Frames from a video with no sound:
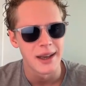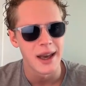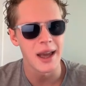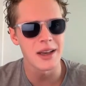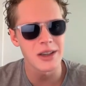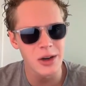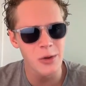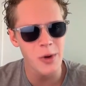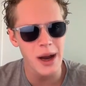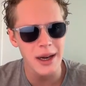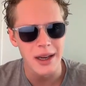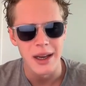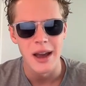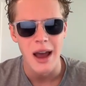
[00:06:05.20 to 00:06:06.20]
And you know
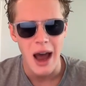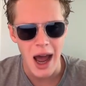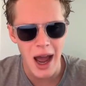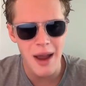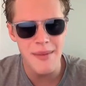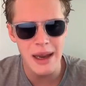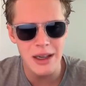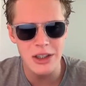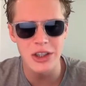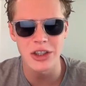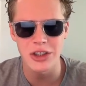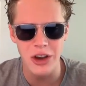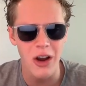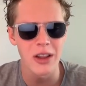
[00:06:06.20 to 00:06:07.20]
what? I made a
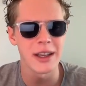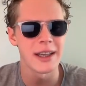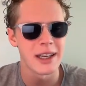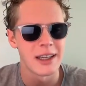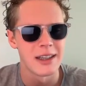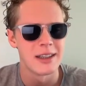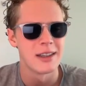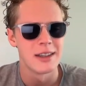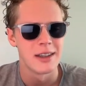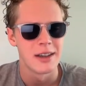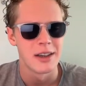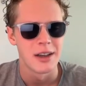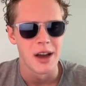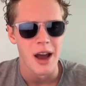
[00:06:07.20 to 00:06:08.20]
solid.
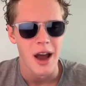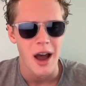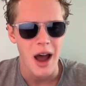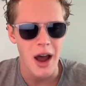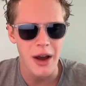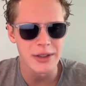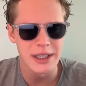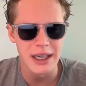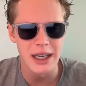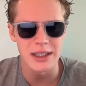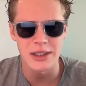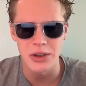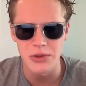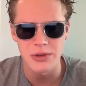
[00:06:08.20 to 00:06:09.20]
I was in
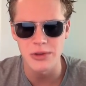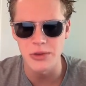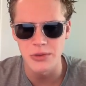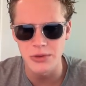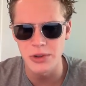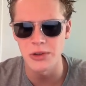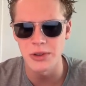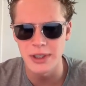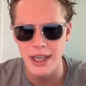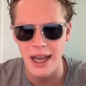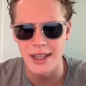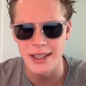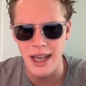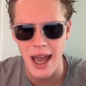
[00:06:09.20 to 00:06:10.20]
at 2
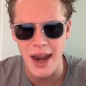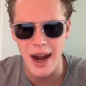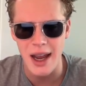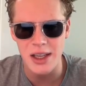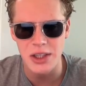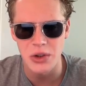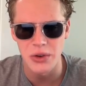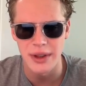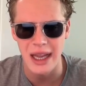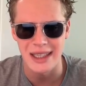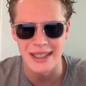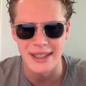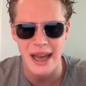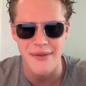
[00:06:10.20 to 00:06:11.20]
cents, and I sold
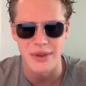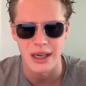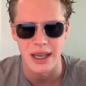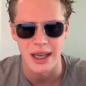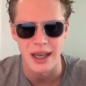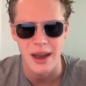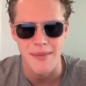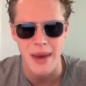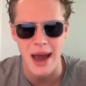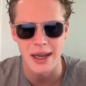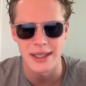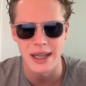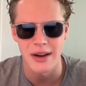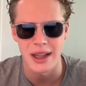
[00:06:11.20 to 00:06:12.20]
at 70. It
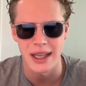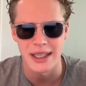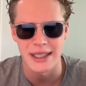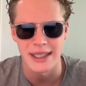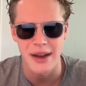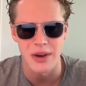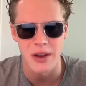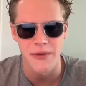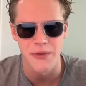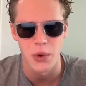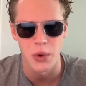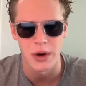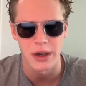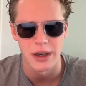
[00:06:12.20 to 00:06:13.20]
maxed out at like
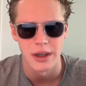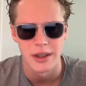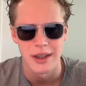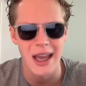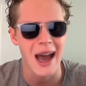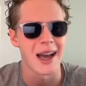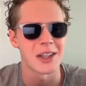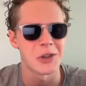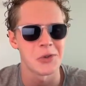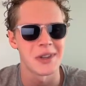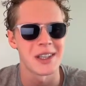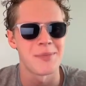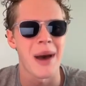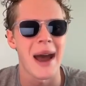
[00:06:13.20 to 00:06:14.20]
74. Yeah, I sold
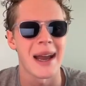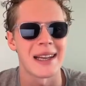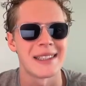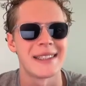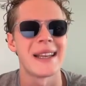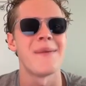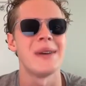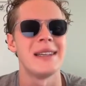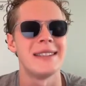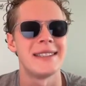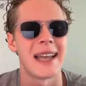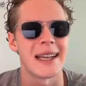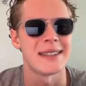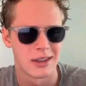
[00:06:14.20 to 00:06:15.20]
this bag at 70
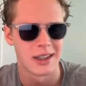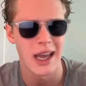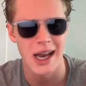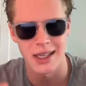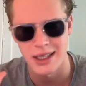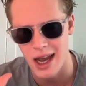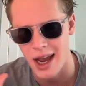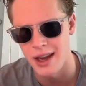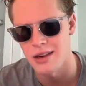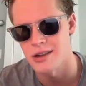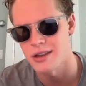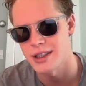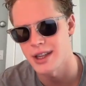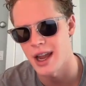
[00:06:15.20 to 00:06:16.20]
cents. Yes, I
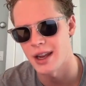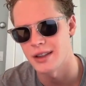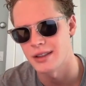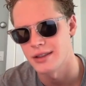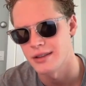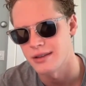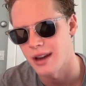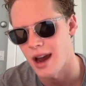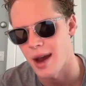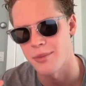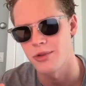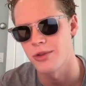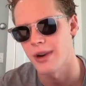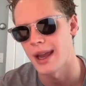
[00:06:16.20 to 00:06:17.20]
understand.
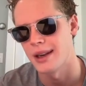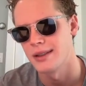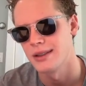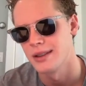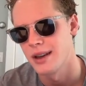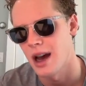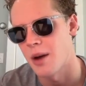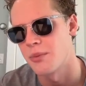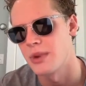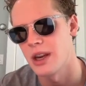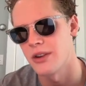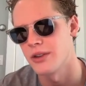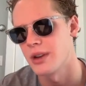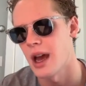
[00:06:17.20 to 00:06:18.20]
I'm great. I'm
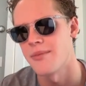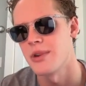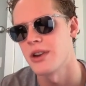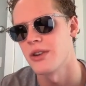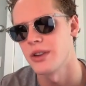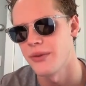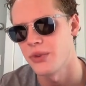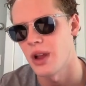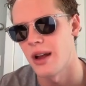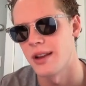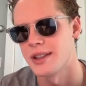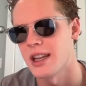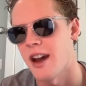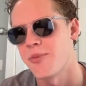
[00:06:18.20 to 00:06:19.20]
nearly
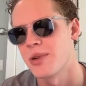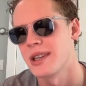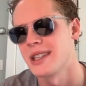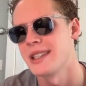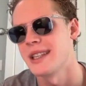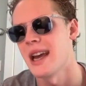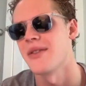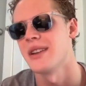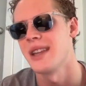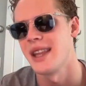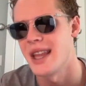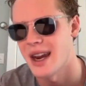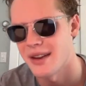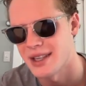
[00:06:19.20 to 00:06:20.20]
flawless. I've predicted
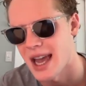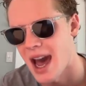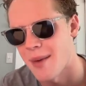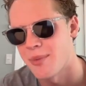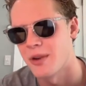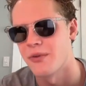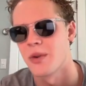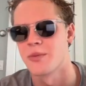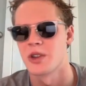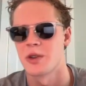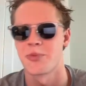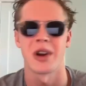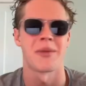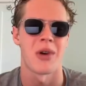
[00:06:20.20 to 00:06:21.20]
everything that has happened from
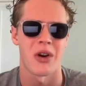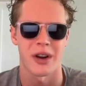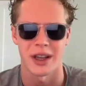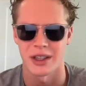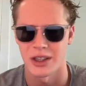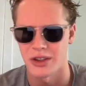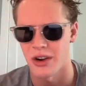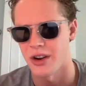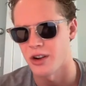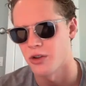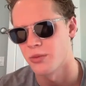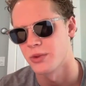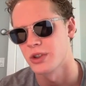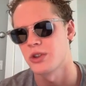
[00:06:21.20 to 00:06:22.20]
spring market starting
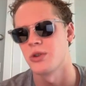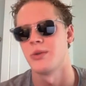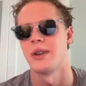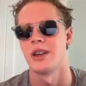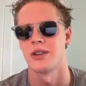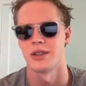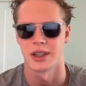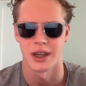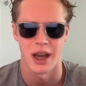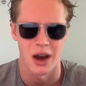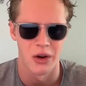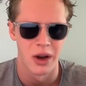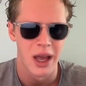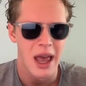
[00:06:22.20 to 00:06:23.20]
almost 2 years
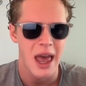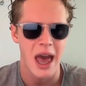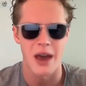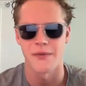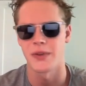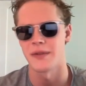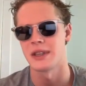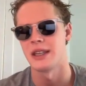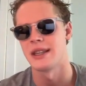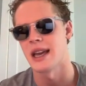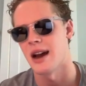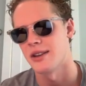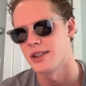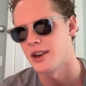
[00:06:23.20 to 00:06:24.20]
ago at
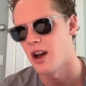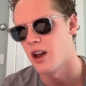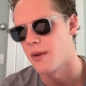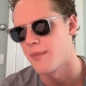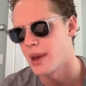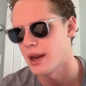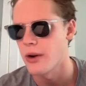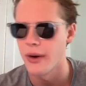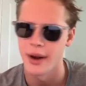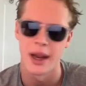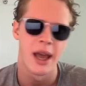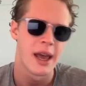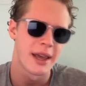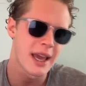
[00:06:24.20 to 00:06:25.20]
$15,000 Bitcoin.
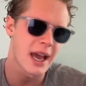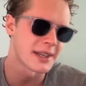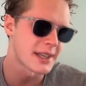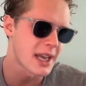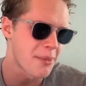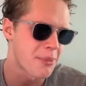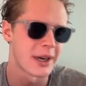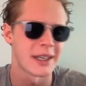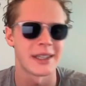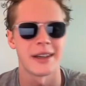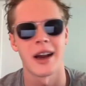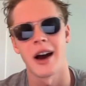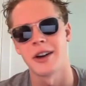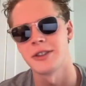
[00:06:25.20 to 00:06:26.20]
Yes, I
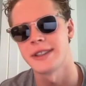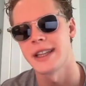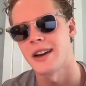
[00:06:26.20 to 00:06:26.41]
predicted $100,000